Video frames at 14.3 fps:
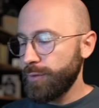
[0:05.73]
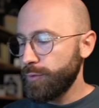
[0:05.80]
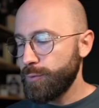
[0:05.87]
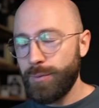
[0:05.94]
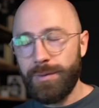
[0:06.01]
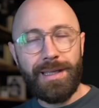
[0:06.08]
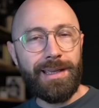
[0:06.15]

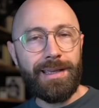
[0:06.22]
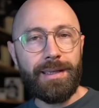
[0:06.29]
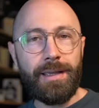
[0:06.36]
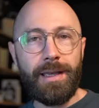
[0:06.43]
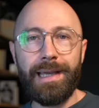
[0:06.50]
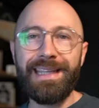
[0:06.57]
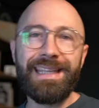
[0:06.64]

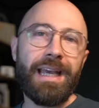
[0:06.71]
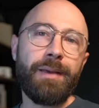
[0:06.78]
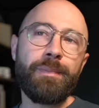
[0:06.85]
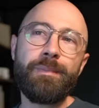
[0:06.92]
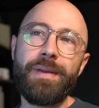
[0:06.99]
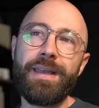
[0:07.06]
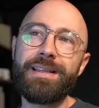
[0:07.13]
Today, AI
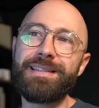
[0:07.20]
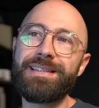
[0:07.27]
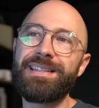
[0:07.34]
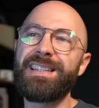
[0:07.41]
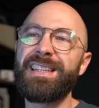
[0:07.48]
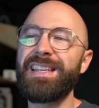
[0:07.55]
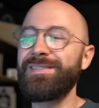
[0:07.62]
makes
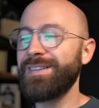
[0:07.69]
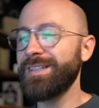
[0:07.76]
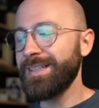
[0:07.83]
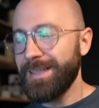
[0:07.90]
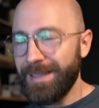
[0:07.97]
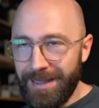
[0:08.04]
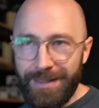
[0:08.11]
it even
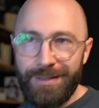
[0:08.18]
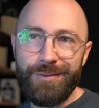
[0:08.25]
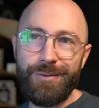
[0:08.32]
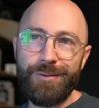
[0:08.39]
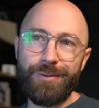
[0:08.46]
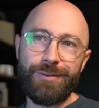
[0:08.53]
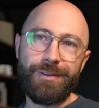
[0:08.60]

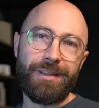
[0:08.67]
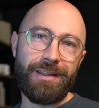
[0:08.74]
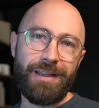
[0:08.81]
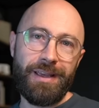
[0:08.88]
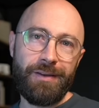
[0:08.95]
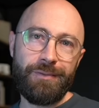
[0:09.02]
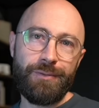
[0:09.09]
easier than
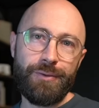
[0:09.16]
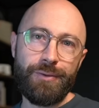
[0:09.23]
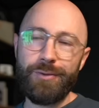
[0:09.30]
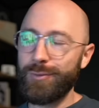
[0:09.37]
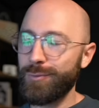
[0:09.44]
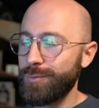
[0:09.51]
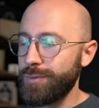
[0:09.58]
ever
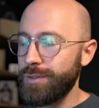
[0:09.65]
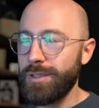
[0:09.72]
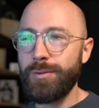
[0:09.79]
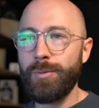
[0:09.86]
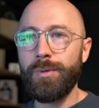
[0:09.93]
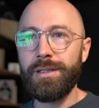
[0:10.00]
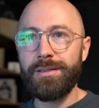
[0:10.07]
to
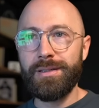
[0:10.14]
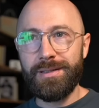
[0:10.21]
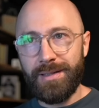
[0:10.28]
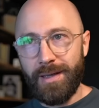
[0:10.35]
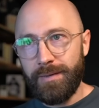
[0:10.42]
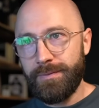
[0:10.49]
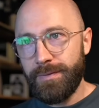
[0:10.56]
generate
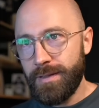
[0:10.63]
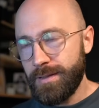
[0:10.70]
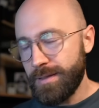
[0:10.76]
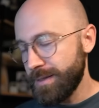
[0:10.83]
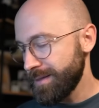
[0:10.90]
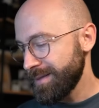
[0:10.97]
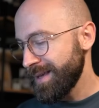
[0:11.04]

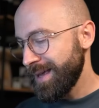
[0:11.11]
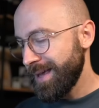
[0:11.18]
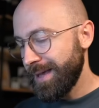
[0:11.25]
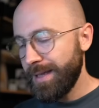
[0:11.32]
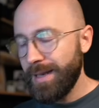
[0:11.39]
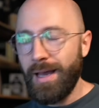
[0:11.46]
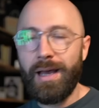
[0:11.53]
typefaces
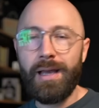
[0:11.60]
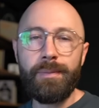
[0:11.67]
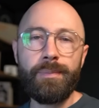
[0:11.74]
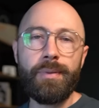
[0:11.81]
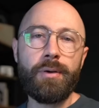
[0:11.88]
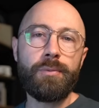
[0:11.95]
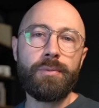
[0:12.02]
in
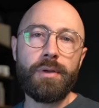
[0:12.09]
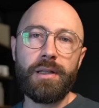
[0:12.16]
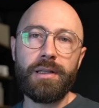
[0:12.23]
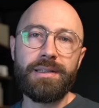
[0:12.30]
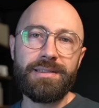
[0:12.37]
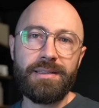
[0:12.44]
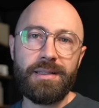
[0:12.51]

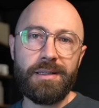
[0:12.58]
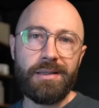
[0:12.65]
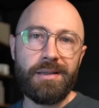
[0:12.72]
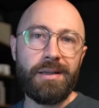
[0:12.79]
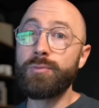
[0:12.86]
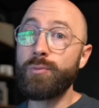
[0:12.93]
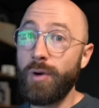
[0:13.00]
hyper-realistic
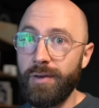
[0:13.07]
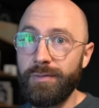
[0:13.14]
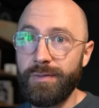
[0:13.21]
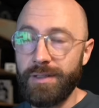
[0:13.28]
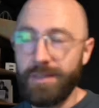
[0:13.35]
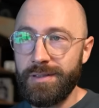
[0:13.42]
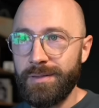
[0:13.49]

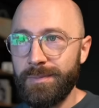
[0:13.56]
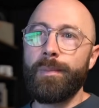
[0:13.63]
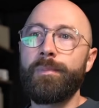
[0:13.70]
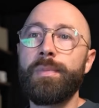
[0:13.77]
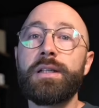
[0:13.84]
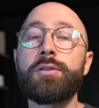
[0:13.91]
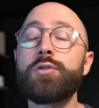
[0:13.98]
graphics.
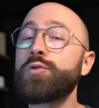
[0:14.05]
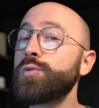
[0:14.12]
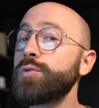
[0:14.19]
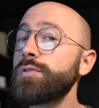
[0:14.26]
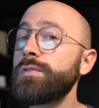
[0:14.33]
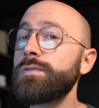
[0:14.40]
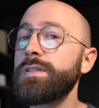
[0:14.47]
But true
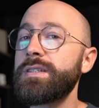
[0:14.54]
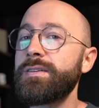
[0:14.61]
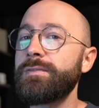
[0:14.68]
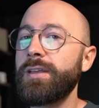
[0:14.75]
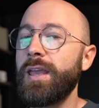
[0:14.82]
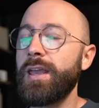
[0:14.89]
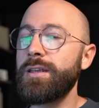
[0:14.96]

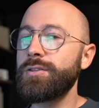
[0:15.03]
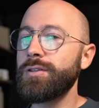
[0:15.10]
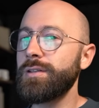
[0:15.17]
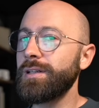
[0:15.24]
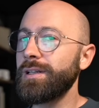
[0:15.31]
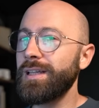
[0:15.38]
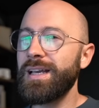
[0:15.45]

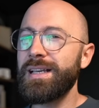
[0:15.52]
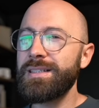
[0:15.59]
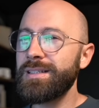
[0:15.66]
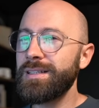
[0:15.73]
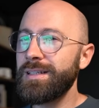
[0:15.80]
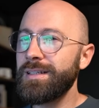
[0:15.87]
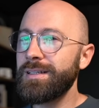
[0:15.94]
sophistication lies
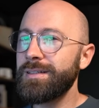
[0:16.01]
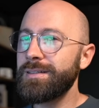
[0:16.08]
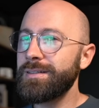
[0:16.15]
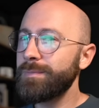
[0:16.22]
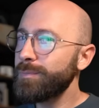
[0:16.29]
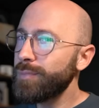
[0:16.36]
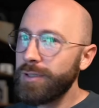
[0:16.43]
in
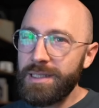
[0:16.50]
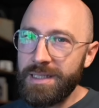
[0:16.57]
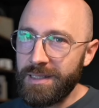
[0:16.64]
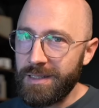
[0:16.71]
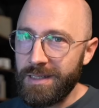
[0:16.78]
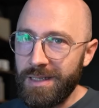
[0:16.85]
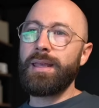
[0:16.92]

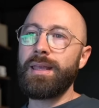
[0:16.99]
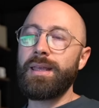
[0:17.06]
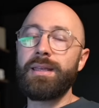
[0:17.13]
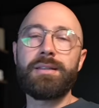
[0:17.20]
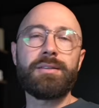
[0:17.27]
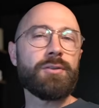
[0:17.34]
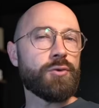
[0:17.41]
simplicity,
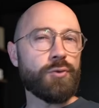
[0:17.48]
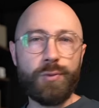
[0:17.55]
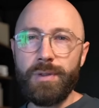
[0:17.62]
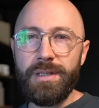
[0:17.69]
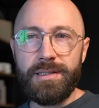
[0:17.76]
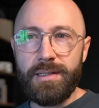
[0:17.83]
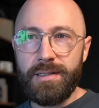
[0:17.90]
and
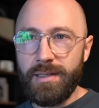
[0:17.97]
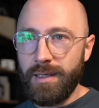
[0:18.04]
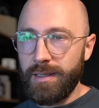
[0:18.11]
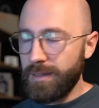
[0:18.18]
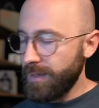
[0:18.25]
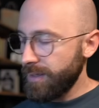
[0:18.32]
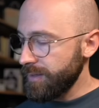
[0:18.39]
Swiss
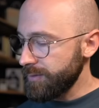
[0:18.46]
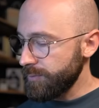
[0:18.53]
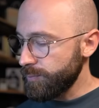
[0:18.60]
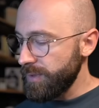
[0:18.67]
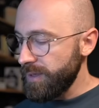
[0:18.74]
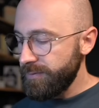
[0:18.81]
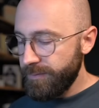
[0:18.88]
design has
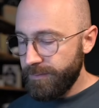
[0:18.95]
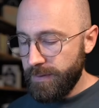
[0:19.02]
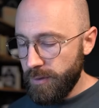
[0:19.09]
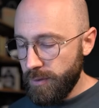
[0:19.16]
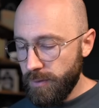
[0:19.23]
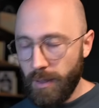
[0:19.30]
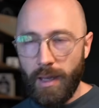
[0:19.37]
really
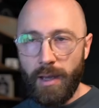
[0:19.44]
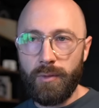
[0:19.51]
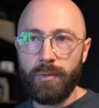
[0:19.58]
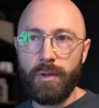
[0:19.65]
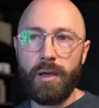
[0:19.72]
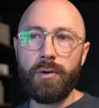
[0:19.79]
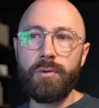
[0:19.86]
figured
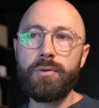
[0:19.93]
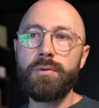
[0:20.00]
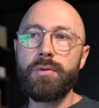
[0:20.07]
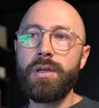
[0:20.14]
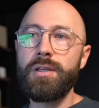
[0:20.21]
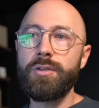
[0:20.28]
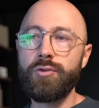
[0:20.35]
out how to
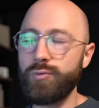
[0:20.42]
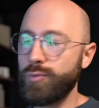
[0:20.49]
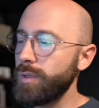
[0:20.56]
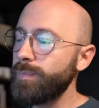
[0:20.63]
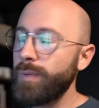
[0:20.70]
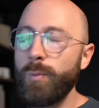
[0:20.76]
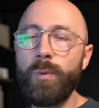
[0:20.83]

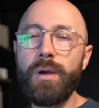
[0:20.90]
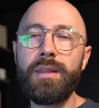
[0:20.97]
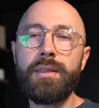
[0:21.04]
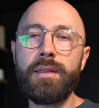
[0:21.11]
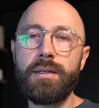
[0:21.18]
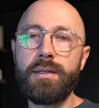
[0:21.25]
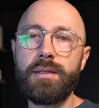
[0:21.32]
strip away the
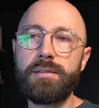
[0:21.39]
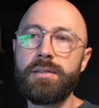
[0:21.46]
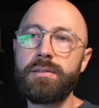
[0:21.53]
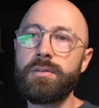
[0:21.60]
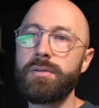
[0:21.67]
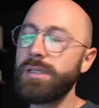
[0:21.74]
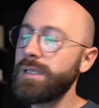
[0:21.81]

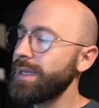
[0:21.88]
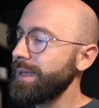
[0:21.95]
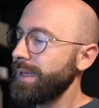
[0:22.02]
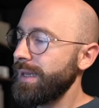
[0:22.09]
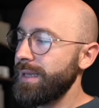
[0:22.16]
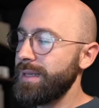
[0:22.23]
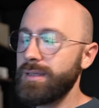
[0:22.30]
unnecessary
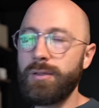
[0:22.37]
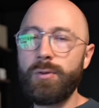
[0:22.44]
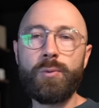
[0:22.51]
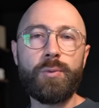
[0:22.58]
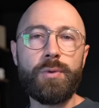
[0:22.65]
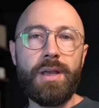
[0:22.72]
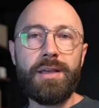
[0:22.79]
and
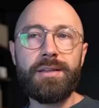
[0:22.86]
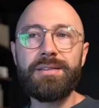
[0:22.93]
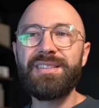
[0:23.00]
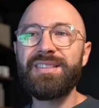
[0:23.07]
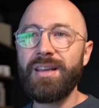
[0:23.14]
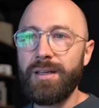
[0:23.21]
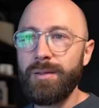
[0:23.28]
create
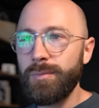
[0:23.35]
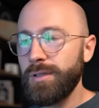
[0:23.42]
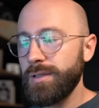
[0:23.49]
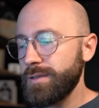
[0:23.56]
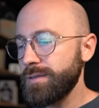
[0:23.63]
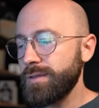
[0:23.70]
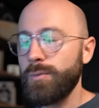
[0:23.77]

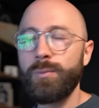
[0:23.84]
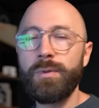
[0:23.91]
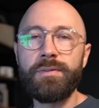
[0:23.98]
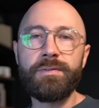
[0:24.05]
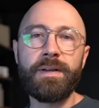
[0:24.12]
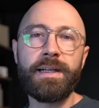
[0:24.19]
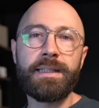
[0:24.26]
timeless,
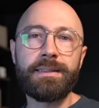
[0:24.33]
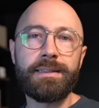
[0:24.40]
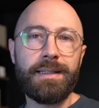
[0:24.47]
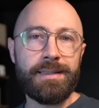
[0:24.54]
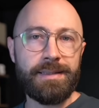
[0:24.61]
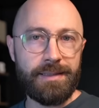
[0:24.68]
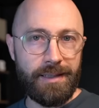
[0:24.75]
refined
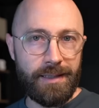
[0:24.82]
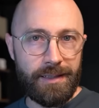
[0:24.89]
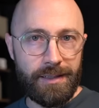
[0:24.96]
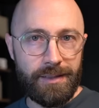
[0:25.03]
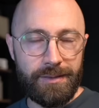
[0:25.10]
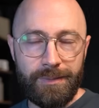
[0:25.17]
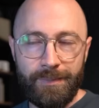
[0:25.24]

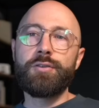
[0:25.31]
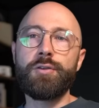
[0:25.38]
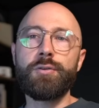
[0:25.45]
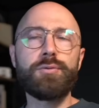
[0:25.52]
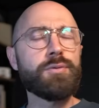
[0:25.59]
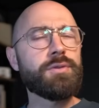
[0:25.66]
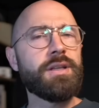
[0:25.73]
aesthetics. So
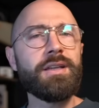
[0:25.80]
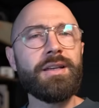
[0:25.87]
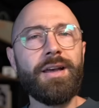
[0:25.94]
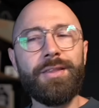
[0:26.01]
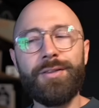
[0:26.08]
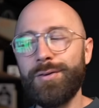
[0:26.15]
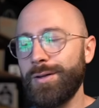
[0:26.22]
today I
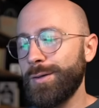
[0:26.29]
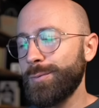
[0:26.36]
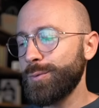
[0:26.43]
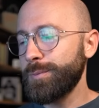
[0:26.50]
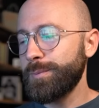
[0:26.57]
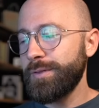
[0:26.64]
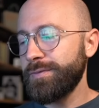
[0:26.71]
thought it
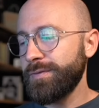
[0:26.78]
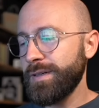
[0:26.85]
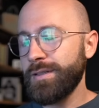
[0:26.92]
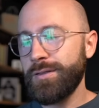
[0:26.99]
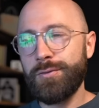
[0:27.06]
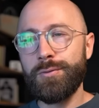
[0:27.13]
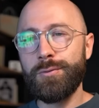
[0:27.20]
would be
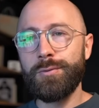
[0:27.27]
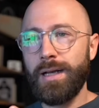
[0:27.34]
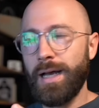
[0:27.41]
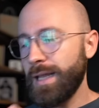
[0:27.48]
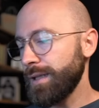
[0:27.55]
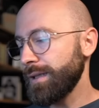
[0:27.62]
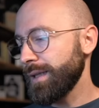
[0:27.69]
fun to
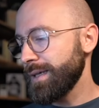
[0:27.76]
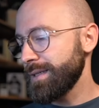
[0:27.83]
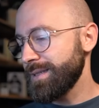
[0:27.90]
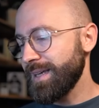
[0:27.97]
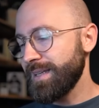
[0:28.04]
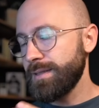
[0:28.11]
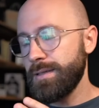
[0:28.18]
analyze
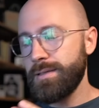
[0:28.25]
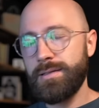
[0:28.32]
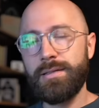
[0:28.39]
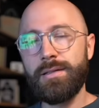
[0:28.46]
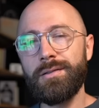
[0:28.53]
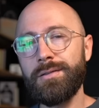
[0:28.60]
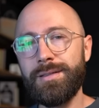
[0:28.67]
and
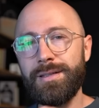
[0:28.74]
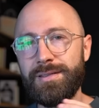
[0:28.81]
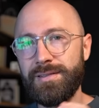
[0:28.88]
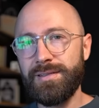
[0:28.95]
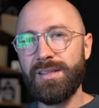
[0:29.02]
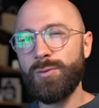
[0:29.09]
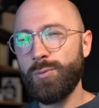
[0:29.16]
distill the
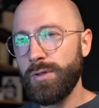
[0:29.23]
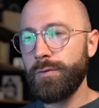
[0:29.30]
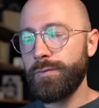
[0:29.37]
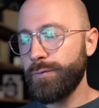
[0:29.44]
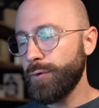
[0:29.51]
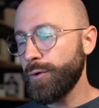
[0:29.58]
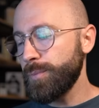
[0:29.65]
secret
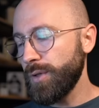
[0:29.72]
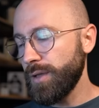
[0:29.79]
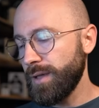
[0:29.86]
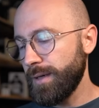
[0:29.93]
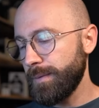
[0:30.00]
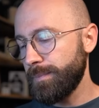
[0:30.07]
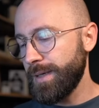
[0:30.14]

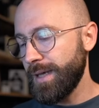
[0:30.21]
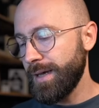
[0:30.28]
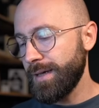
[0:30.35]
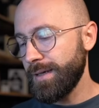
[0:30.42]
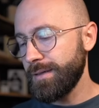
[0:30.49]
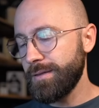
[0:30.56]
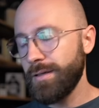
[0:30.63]
formula
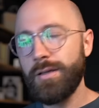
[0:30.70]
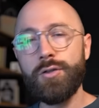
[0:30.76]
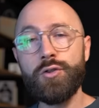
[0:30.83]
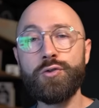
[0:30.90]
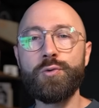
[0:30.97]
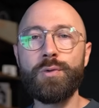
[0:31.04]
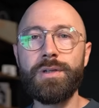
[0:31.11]
behind
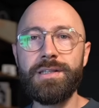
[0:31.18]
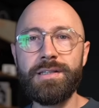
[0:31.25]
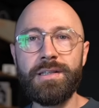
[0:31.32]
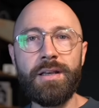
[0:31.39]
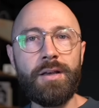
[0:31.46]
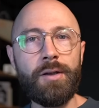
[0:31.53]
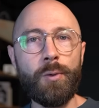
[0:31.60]
Swiss
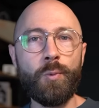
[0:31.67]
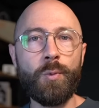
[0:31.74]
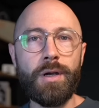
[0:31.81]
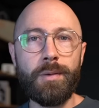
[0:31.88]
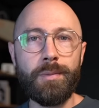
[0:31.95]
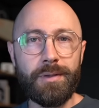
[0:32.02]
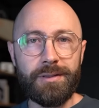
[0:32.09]

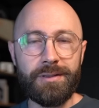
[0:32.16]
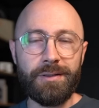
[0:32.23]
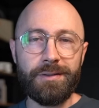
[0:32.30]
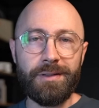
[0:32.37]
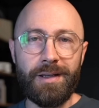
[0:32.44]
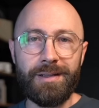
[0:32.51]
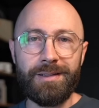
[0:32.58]
web
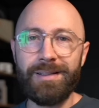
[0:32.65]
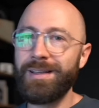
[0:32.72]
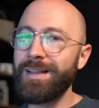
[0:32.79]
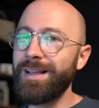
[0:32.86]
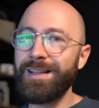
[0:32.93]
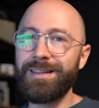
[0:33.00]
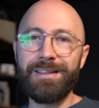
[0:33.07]
design.
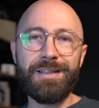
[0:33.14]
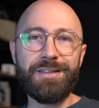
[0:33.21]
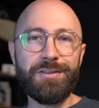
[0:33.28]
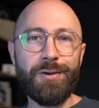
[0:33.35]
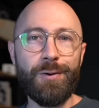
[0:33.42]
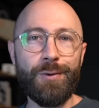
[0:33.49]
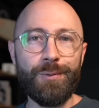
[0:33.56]
Let's
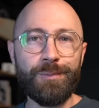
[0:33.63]
go.